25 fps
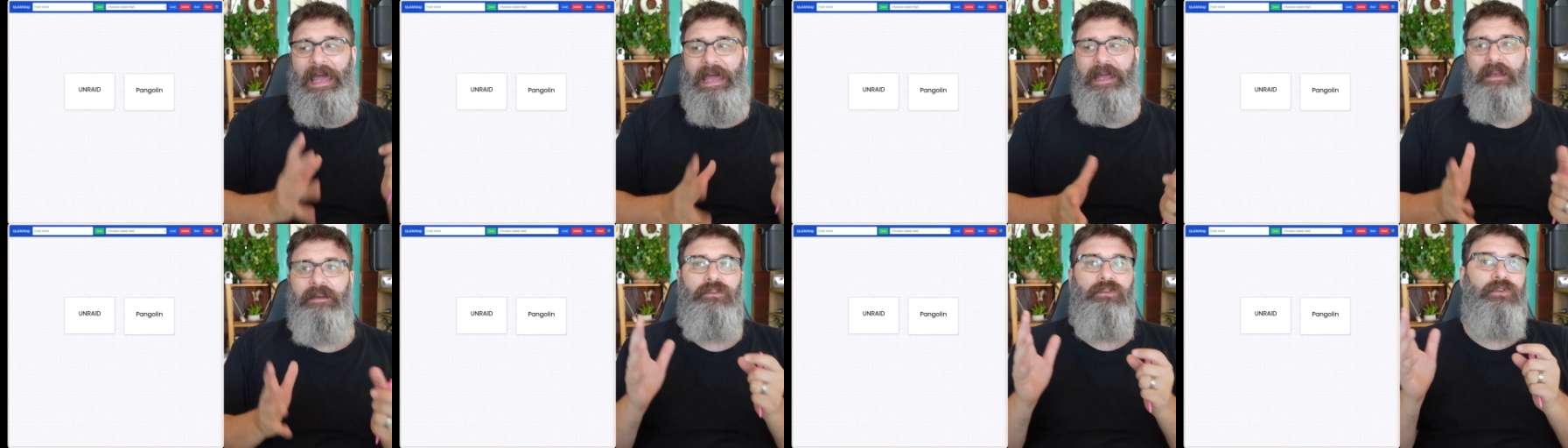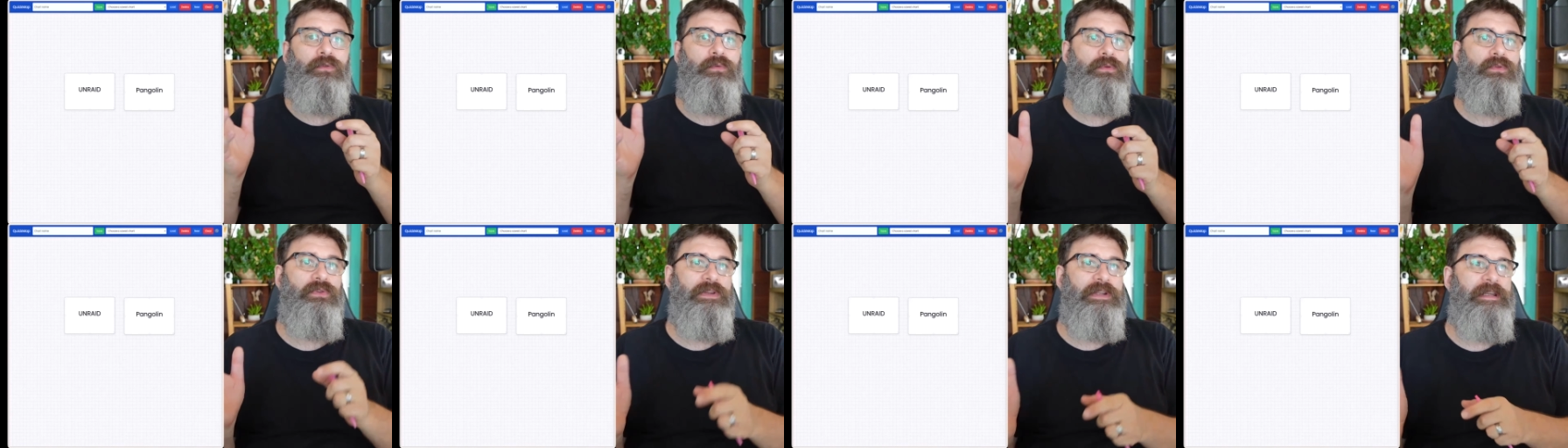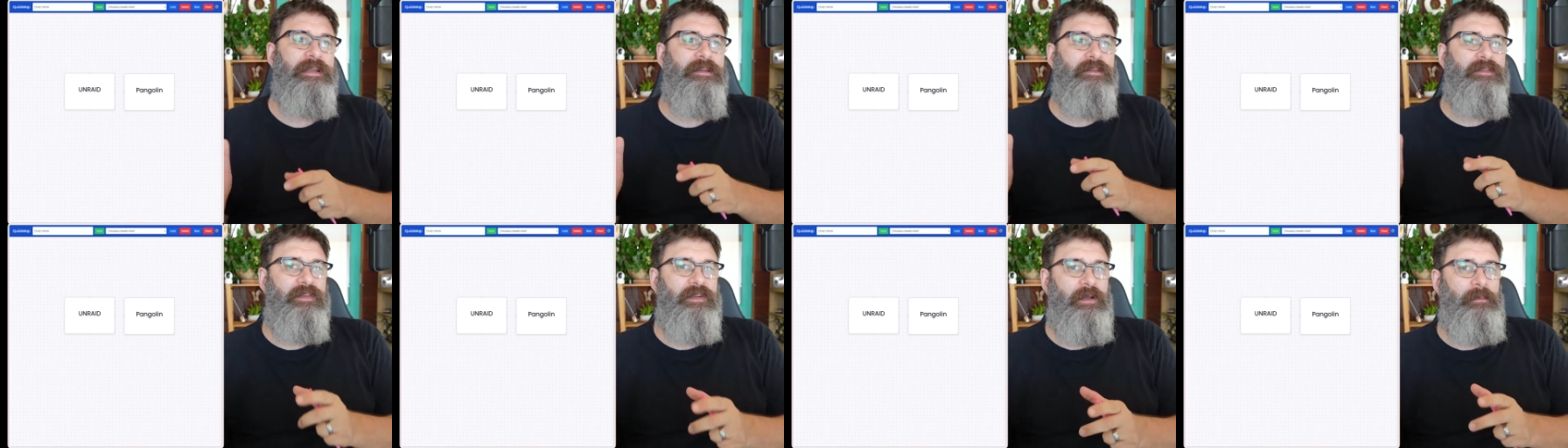And you will
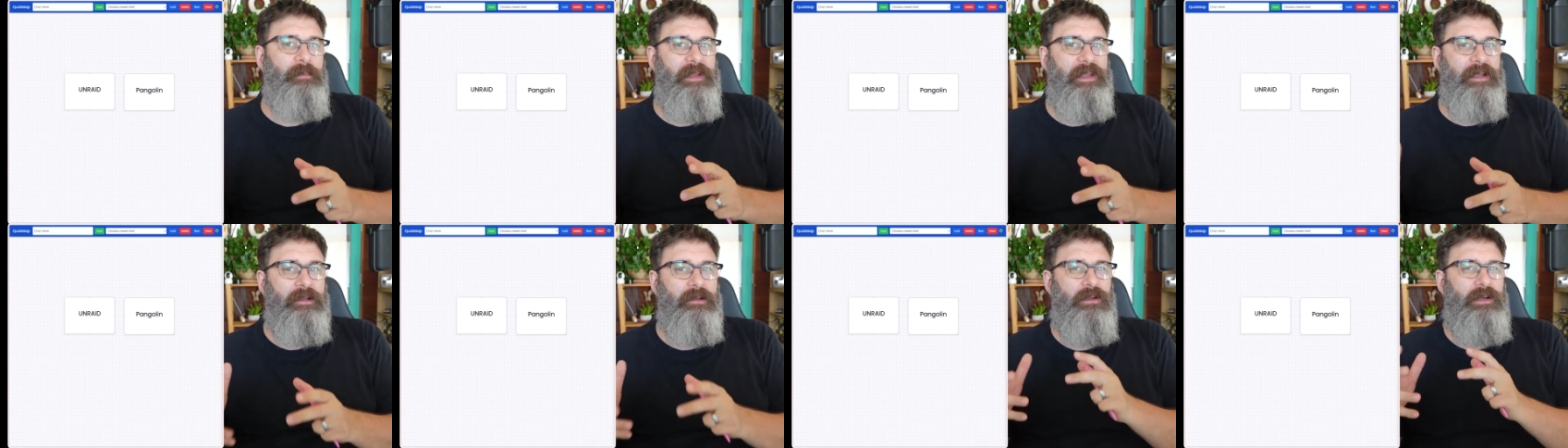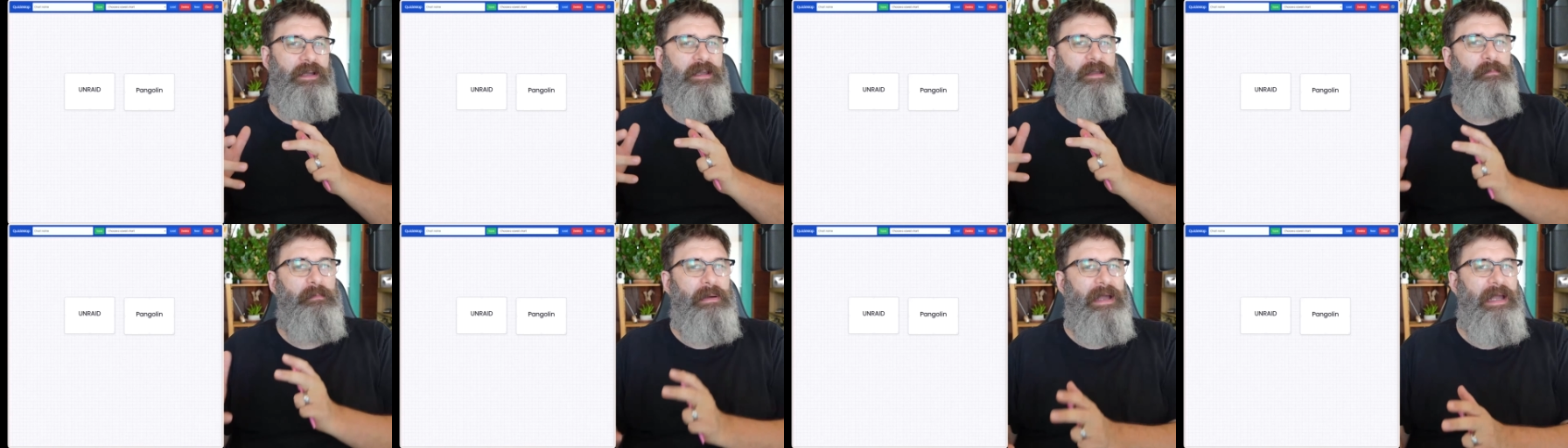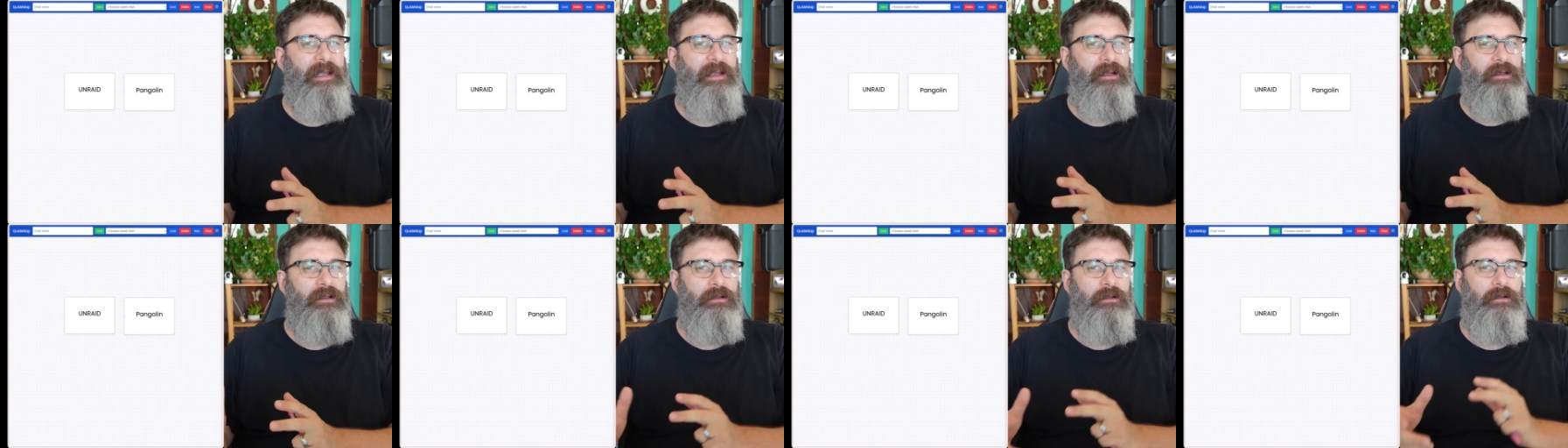need something like
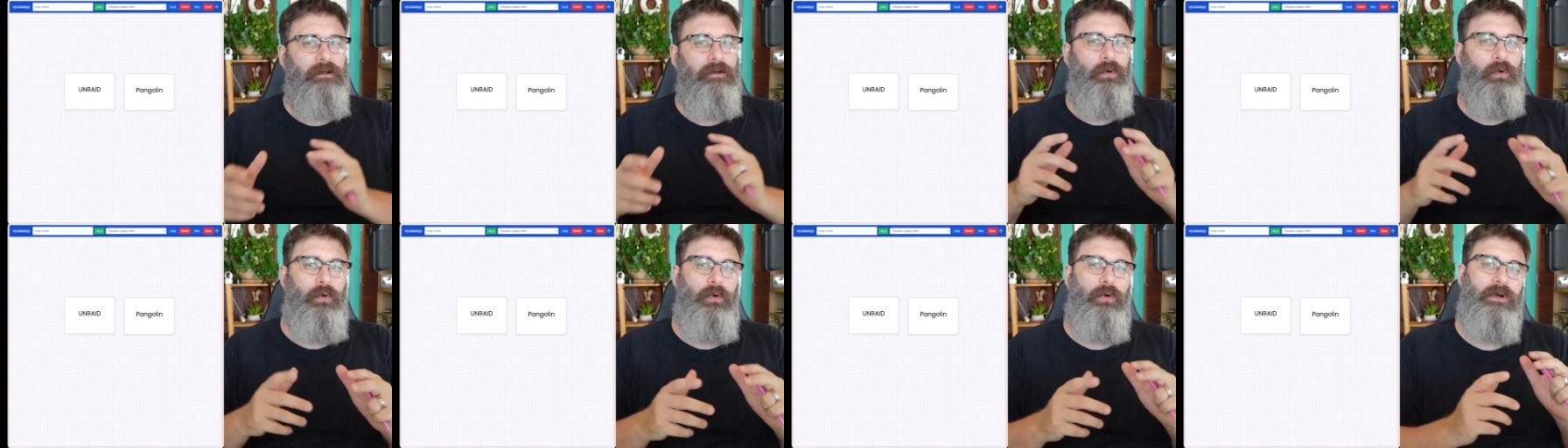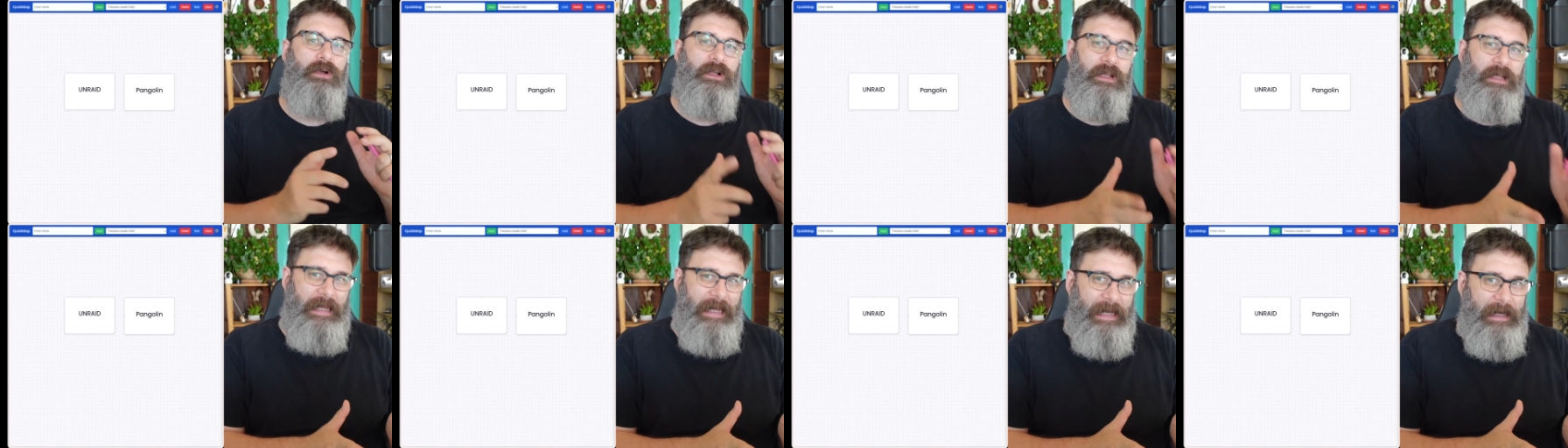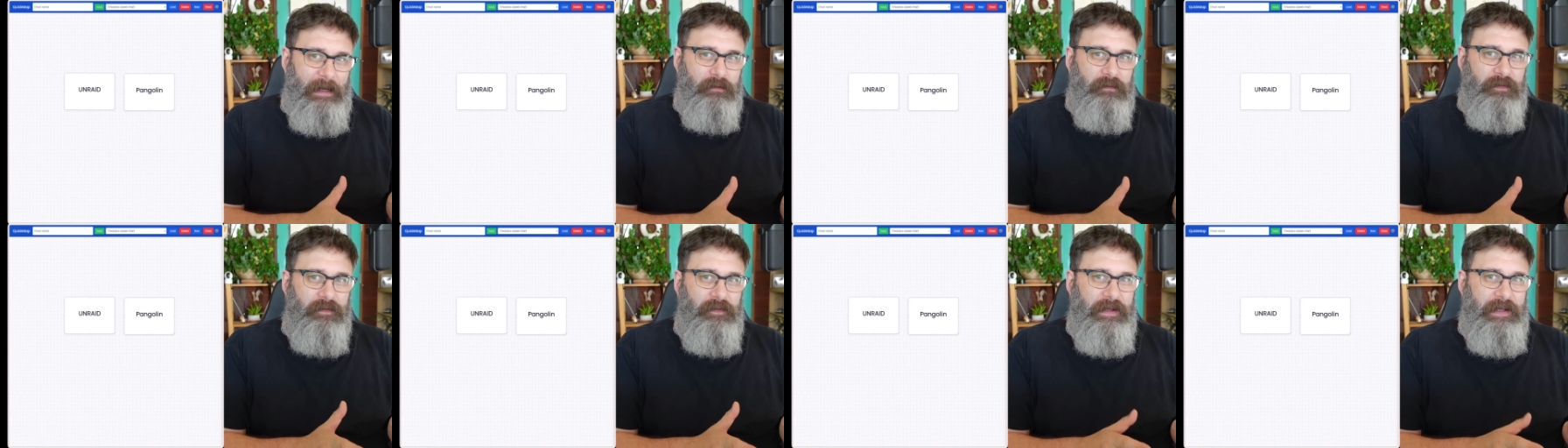Pangolin or
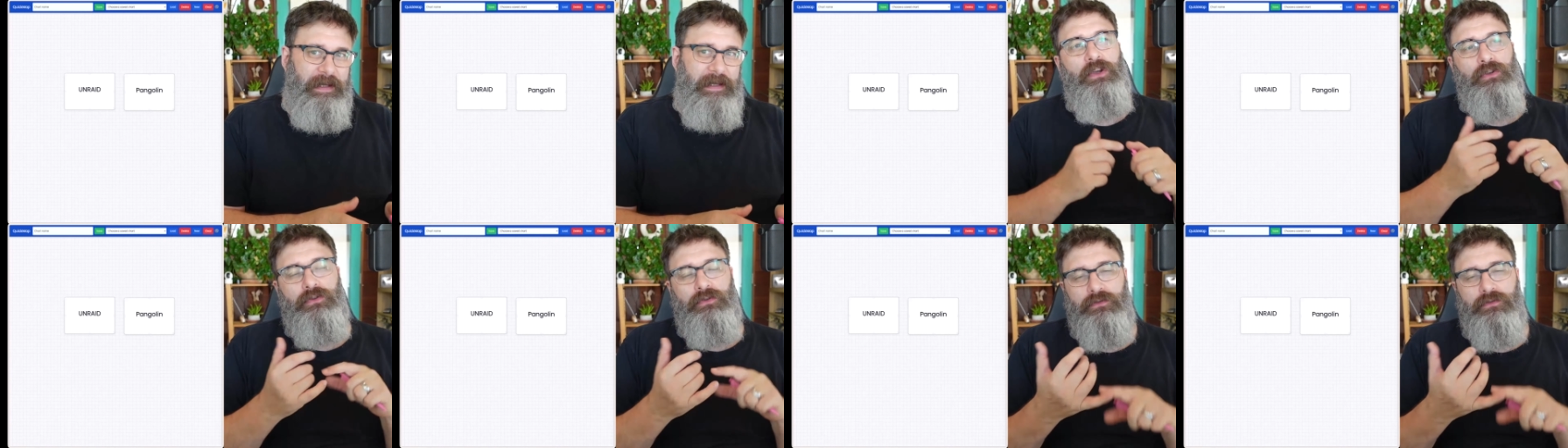Cloudflare.